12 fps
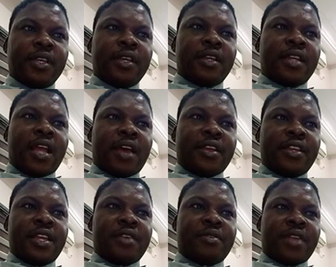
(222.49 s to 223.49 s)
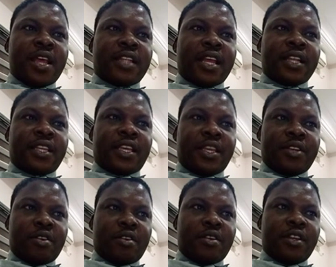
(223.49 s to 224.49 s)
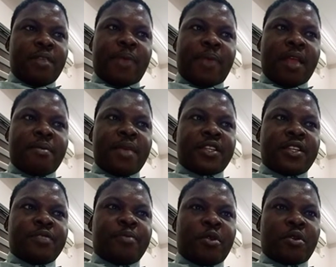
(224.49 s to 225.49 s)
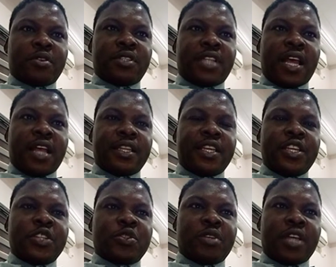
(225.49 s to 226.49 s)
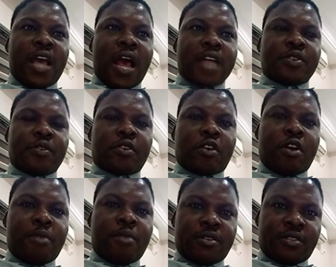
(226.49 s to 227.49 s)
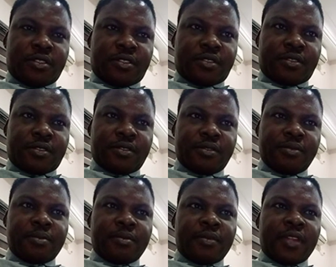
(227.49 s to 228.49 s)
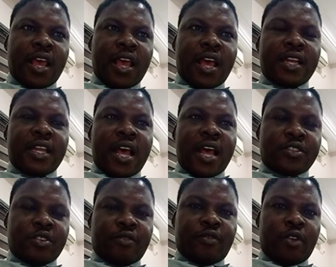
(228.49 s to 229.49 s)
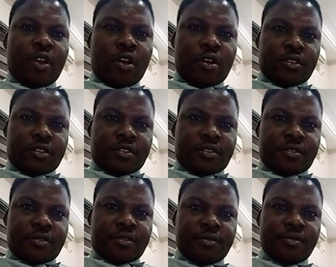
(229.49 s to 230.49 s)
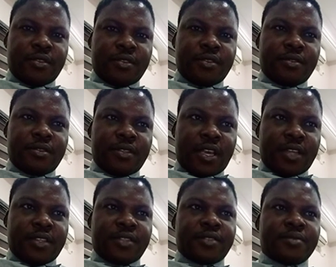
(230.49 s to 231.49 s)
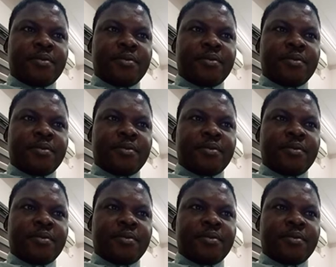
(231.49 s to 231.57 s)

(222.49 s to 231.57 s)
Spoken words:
Now, in the United Kingdom, the parliament is broken down into the House of Commons and the House of Lords. Yes.